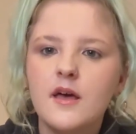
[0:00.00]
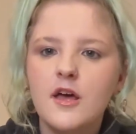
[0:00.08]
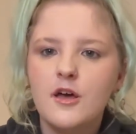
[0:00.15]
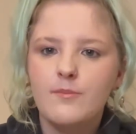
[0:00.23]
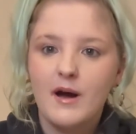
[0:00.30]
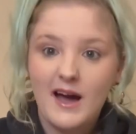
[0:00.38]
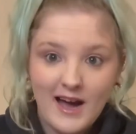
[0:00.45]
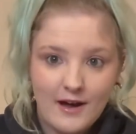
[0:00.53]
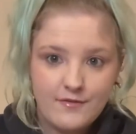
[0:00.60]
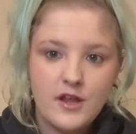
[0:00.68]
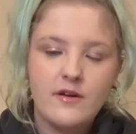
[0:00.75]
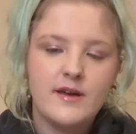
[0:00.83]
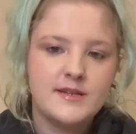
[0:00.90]
But I
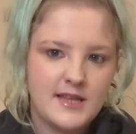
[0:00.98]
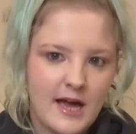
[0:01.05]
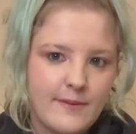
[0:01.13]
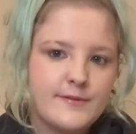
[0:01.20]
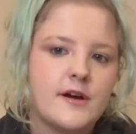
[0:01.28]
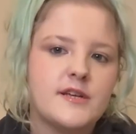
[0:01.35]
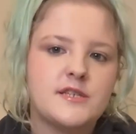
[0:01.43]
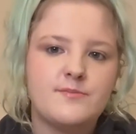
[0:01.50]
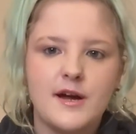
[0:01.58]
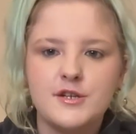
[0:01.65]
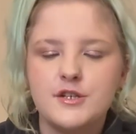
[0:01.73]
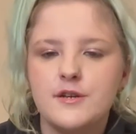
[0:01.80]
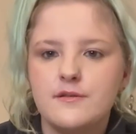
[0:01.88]
have noticed the appetite
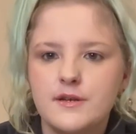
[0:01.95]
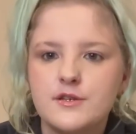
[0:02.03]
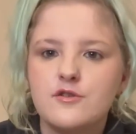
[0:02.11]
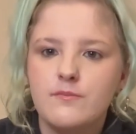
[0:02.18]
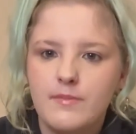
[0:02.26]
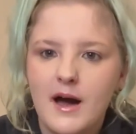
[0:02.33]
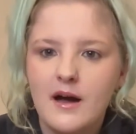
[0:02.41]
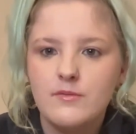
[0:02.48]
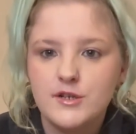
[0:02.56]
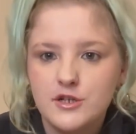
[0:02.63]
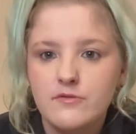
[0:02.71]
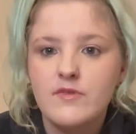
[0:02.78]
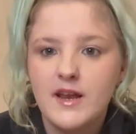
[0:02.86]
suppression has come back,
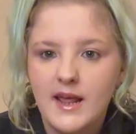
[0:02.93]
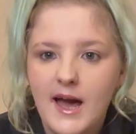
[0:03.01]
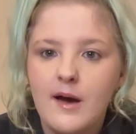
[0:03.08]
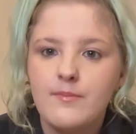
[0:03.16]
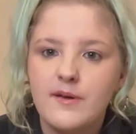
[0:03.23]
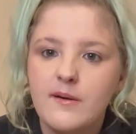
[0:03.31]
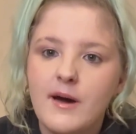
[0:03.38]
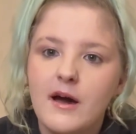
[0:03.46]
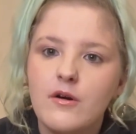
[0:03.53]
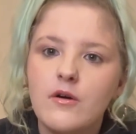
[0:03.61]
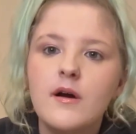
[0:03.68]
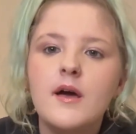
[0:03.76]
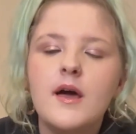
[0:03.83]
which I'm really happy
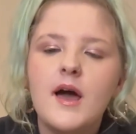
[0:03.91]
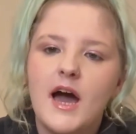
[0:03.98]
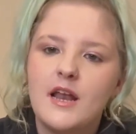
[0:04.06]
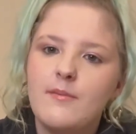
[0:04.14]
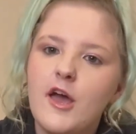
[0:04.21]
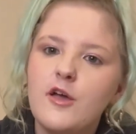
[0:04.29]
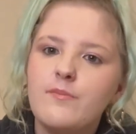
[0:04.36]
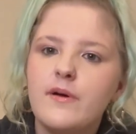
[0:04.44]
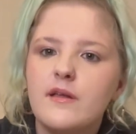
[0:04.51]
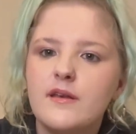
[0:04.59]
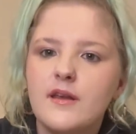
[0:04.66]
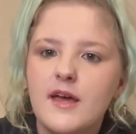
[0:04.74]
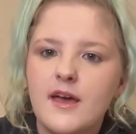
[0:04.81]
about. And I'm
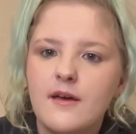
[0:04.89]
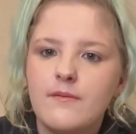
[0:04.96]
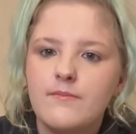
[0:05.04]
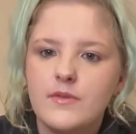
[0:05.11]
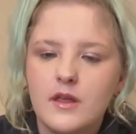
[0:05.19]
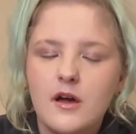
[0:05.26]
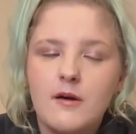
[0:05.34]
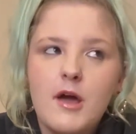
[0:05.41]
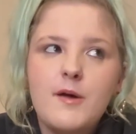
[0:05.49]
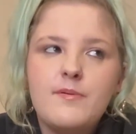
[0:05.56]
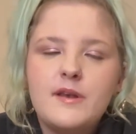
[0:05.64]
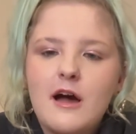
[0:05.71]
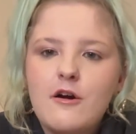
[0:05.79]

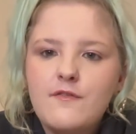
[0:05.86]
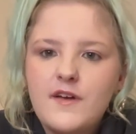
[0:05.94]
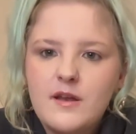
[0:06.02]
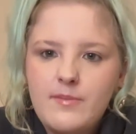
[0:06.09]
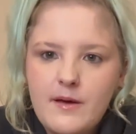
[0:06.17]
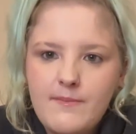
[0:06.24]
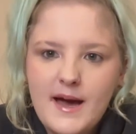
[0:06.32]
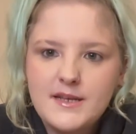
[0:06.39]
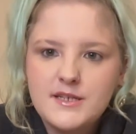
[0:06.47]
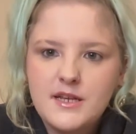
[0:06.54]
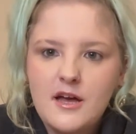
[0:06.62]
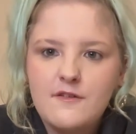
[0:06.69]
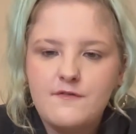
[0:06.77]
hoping now I feel a bit
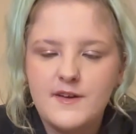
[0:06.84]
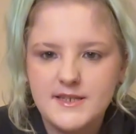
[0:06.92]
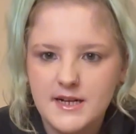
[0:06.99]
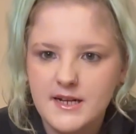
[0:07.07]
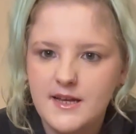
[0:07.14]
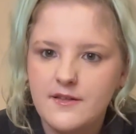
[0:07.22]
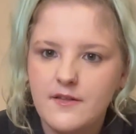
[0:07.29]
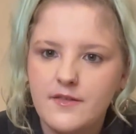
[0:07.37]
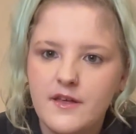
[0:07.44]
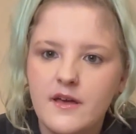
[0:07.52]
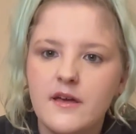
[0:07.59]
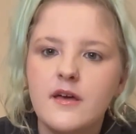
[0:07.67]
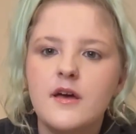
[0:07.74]
better, like physically, that
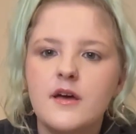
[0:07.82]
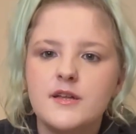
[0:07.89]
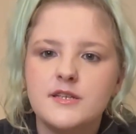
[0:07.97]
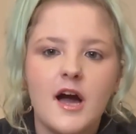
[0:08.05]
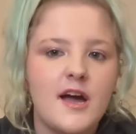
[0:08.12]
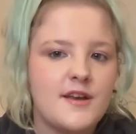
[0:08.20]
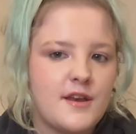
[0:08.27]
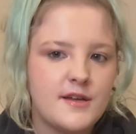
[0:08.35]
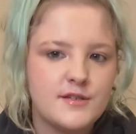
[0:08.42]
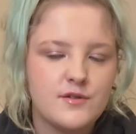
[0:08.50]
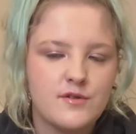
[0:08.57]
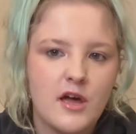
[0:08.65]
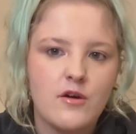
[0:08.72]
the
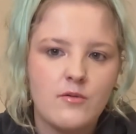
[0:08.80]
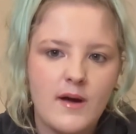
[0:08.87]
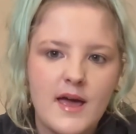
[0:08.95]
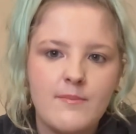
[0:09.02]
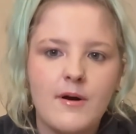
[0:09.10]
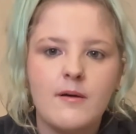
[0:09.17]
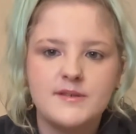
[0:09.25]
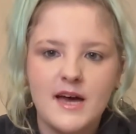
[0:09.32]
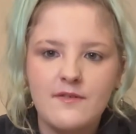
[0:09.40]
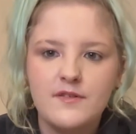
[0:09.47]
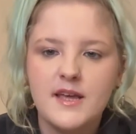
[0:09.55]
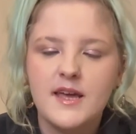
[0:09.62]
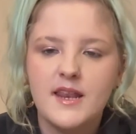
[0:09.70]
tiredness will go away. But I'm
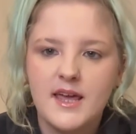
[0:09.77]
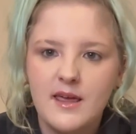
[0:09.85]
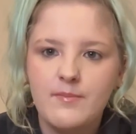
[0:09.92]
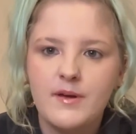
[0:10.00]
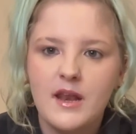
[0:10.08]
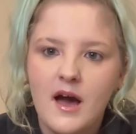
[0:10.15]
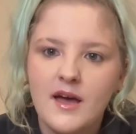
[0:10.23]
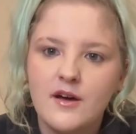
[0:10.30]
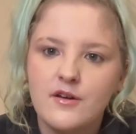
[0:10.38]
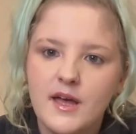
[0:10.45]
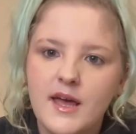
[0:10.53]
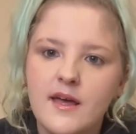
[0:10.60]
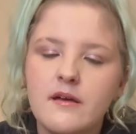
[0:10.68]
definitely going to keep an eye
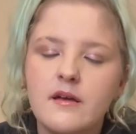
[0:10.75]
on it.